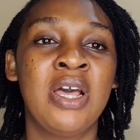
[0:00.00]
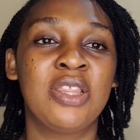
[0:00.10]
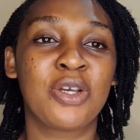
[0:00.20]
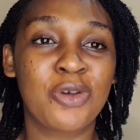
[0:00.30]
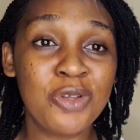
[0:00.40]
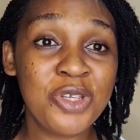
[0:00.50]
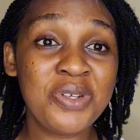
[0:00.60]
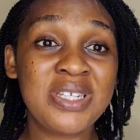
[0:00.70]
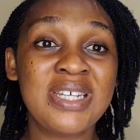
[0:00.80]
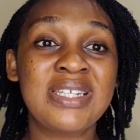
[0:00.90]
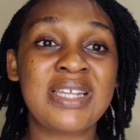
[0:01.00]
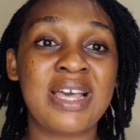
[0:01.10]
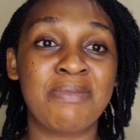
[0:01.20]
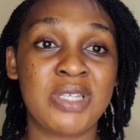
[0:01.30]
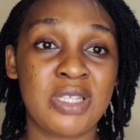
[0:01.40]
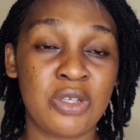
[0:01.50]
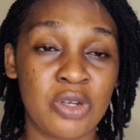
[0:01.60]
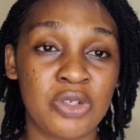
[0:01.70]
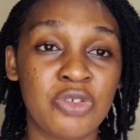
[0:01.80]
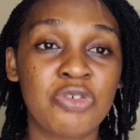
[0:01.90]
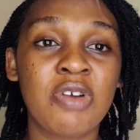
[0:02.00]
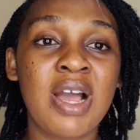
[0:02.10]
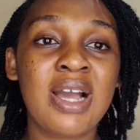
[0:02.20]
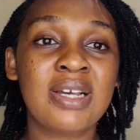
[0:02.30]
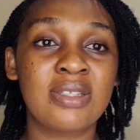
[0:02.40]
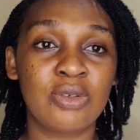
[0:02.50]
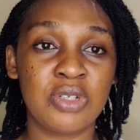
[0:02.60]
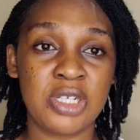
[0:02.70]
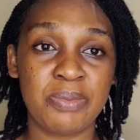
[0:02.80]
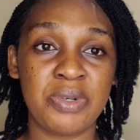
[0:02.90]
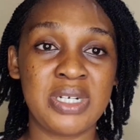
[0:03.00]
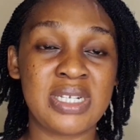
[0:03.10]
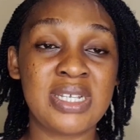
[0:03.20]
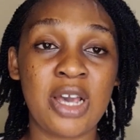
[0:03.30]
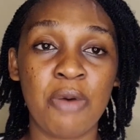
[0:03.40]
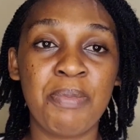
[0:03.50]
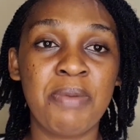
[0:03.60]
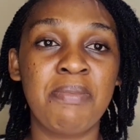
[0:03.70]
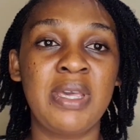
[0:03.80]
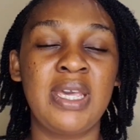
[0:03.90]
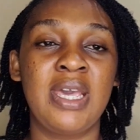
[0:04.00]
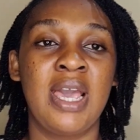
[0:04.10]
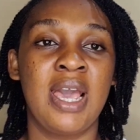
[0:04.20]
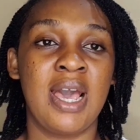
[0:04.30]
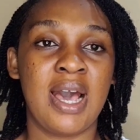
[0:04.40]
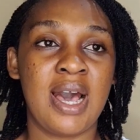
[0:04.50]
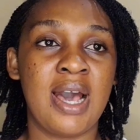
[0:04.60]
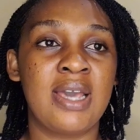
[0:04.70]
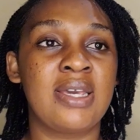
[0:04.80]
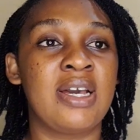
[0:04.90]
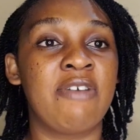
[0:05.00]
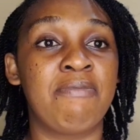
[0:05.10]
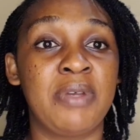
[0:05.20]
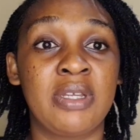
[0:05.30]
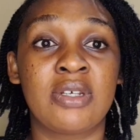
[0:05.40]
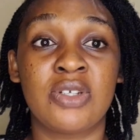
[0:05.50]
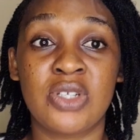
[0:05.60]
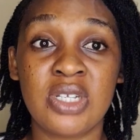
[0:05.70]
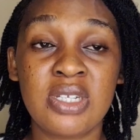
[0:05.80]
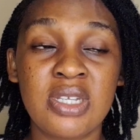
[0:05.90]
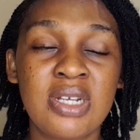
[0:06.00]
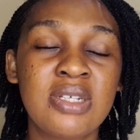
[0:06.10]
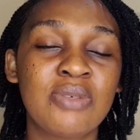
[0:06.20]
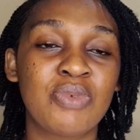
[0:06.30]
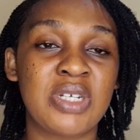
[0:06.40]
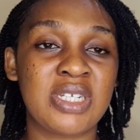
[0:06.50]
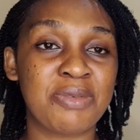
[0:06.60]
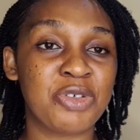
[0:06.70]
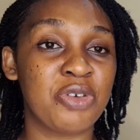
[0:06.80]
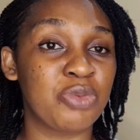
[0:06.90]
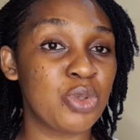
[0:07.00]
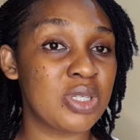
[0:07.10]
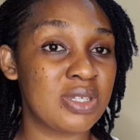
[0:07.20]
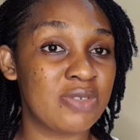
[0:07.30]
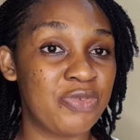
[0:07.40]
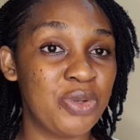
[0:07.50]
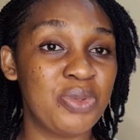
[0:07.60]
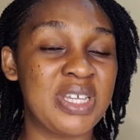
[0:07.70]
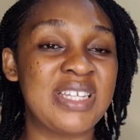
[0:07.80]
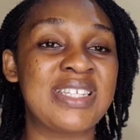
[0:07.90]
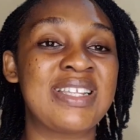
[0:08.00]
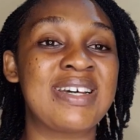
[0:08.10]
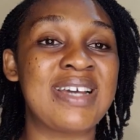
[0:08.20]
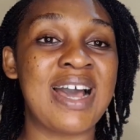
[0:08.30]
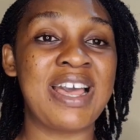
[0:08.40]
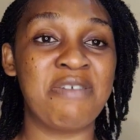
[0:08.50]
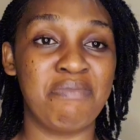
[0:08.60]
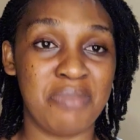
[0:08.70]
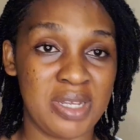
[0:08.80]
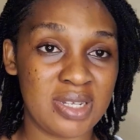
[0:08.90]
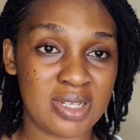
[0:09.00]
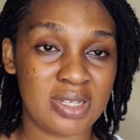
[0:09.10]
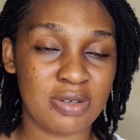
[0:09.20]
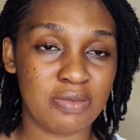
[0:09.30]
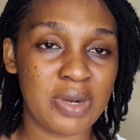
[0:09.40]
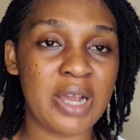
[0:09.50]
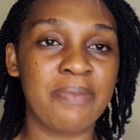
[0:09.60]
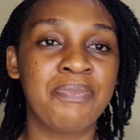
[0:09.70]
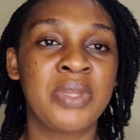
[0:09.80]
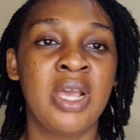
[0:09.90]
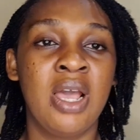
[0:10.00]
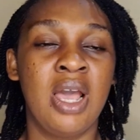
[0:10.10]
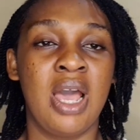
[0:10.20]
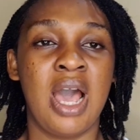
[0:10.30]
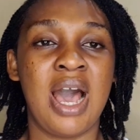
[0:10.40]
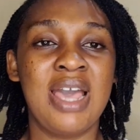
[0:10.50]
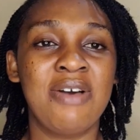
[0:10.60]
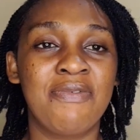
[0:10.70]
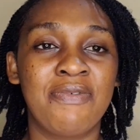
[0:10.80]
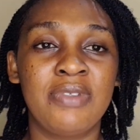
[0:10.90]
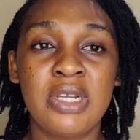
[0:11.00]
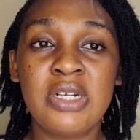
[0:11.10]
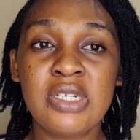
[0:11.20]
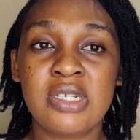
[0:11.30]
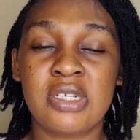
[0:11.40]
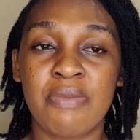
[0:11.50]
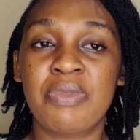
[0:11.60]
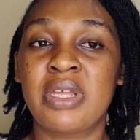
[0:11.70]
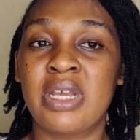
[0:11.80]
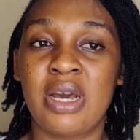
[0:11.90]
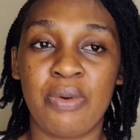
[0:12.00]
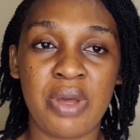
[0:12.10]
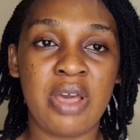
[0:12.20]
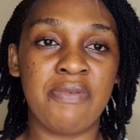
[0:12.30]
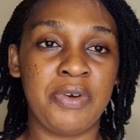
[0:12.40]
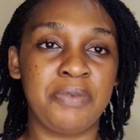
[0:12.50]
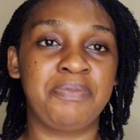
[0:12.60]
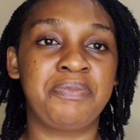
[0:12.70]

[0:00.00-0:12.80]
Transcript: the good news is I am still on track. The Holy Spirit is helping me. I have been consistent with the exception of those few days that I missed, right? I have learned something, however.